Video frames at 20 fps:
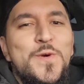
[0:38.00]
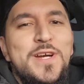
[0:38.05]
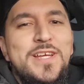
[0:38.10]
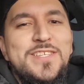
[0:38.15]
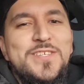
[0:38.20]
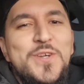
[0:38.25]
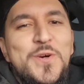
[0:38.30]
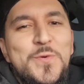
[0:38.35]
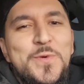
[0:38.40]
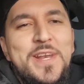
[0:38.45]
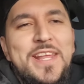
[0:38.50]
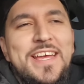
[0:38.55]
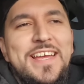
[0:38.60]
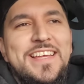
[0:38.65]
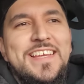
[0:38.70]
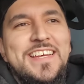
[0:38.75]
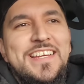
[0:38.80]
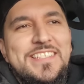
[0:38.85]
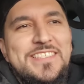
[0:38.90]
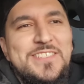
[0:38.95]
What's going
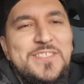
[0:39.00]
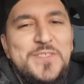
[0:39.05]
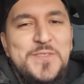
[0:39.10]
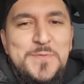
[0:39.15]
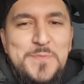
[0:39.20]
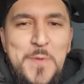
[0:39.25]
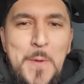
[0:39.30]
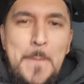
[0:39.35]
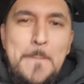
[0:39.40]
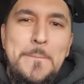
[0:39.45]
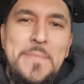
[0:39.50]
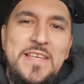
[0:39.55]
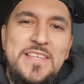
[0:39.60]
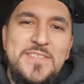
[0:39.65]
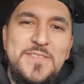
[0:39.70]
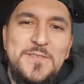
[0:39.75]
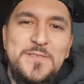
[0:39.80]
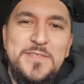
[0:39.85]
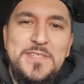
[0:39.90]
on guys? This is your boy Mr.